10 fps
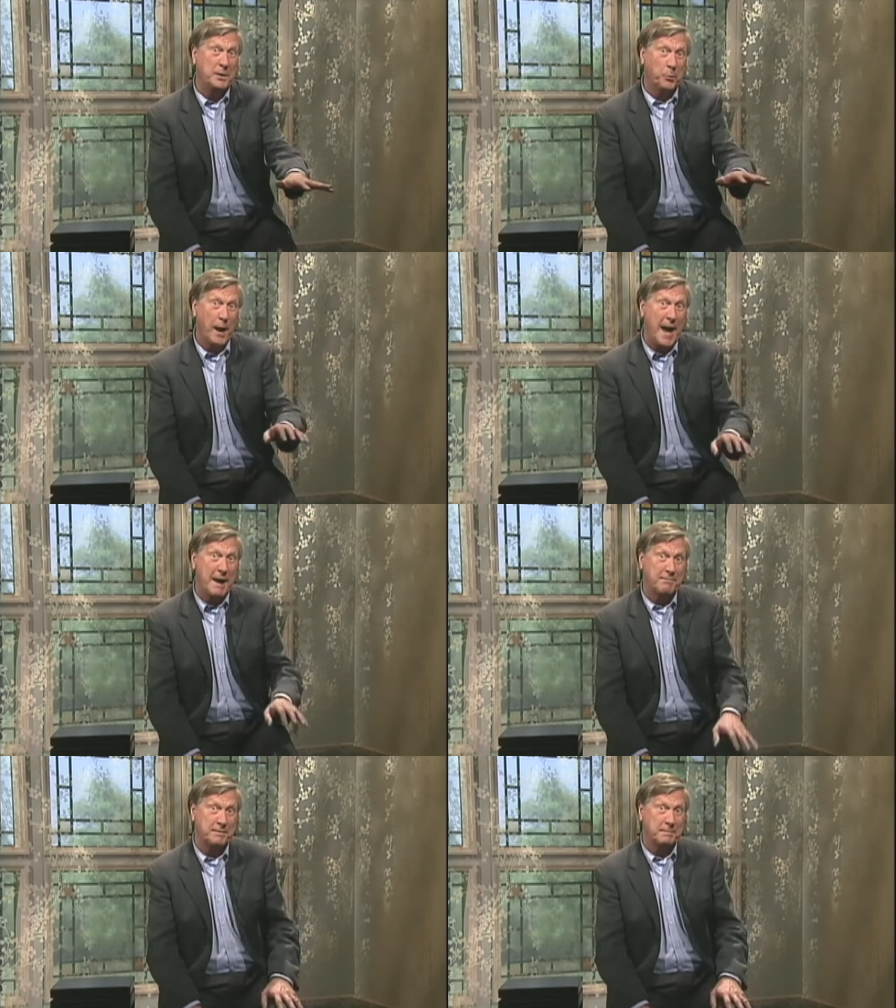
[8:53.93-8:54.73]

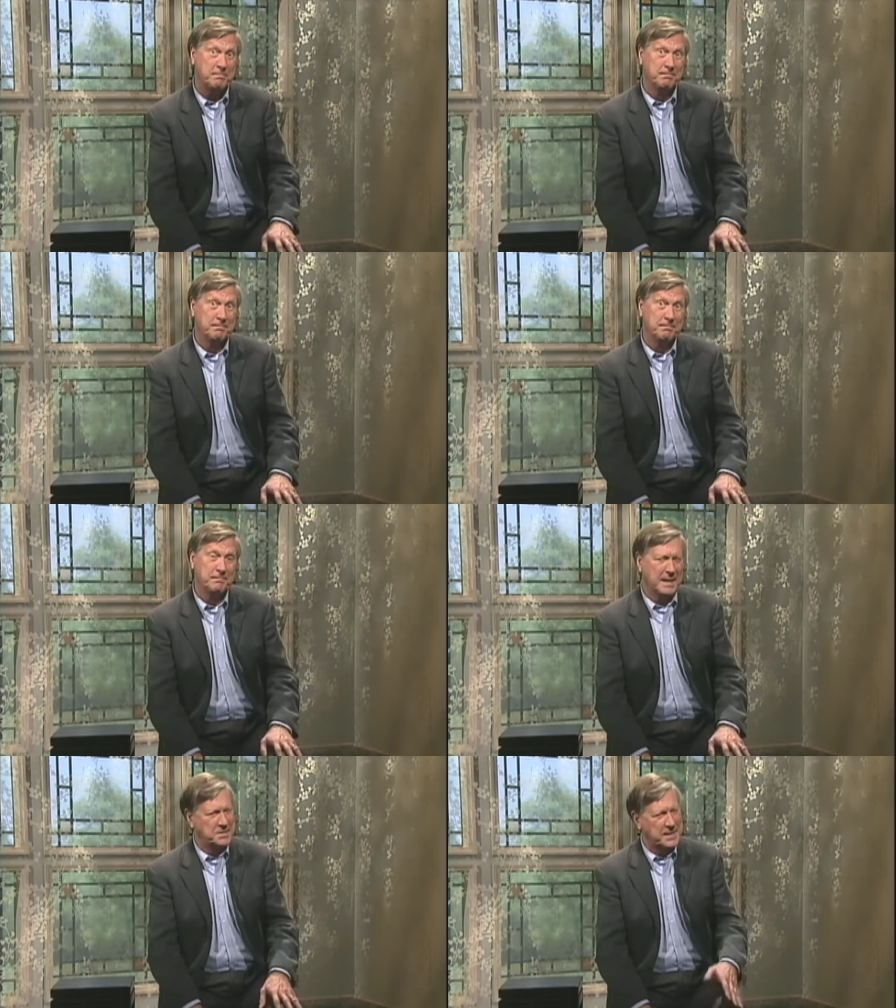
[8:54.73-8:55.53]
raft.
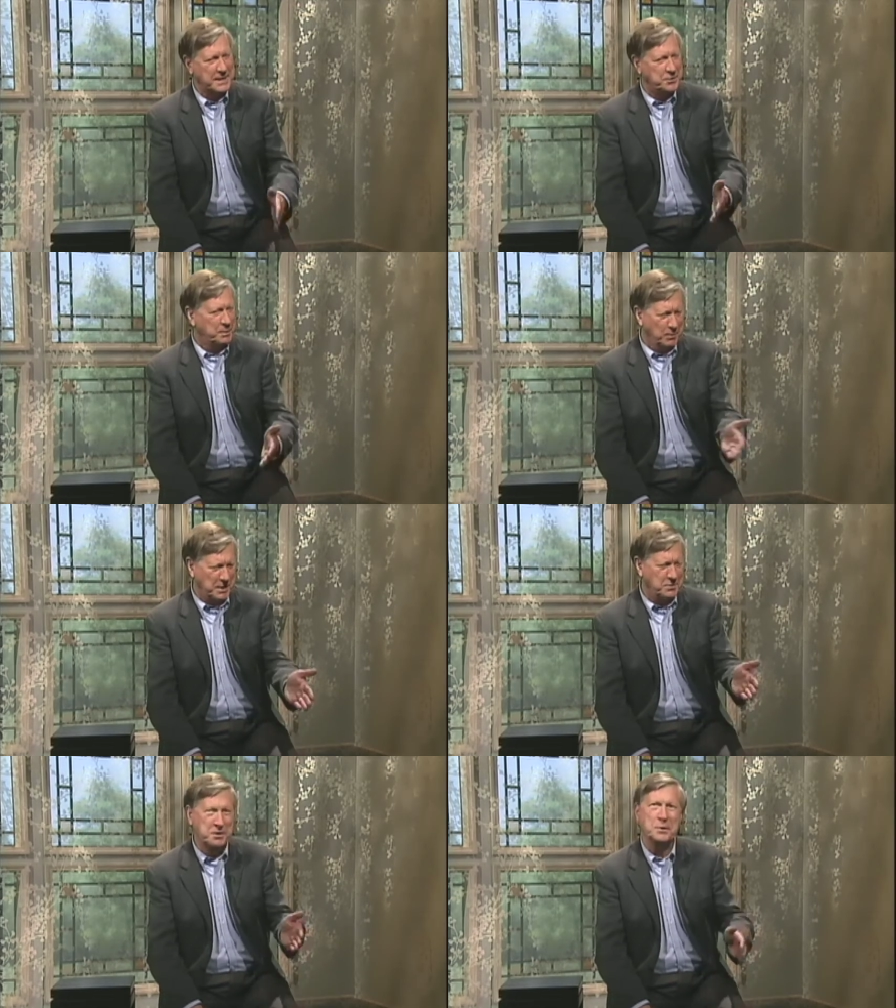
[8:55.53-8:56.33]
He said to him, What are
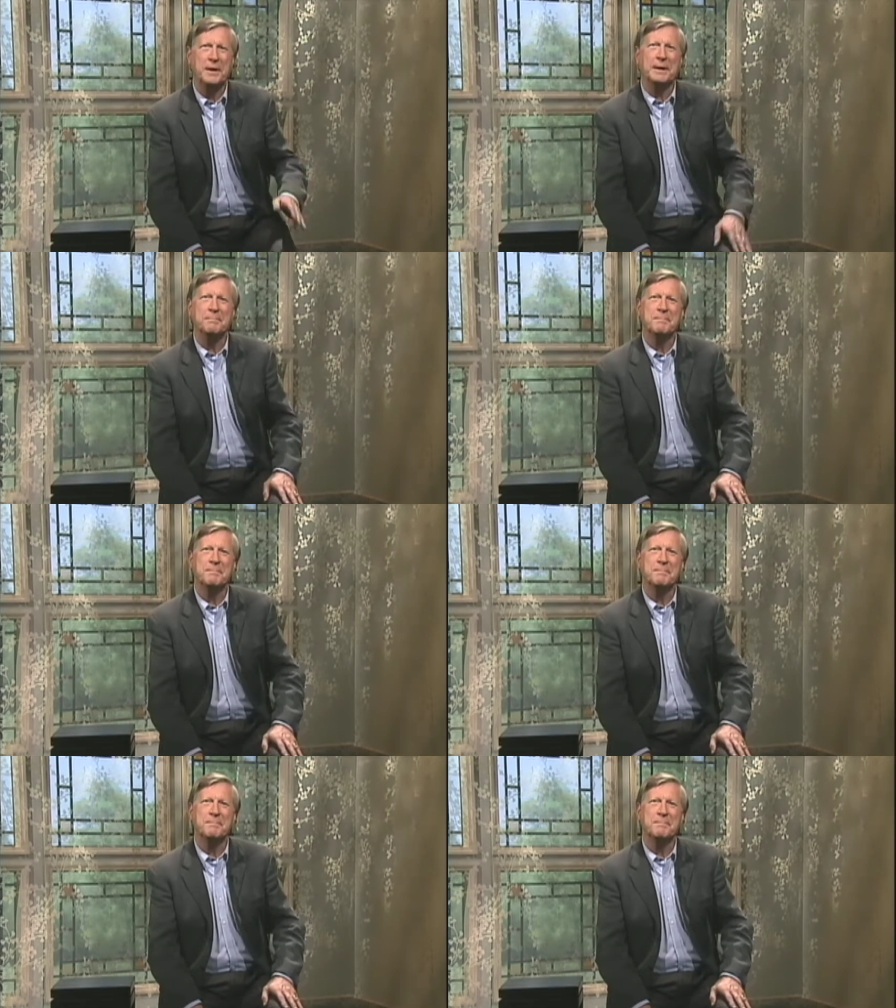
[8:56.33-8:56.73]
you doing?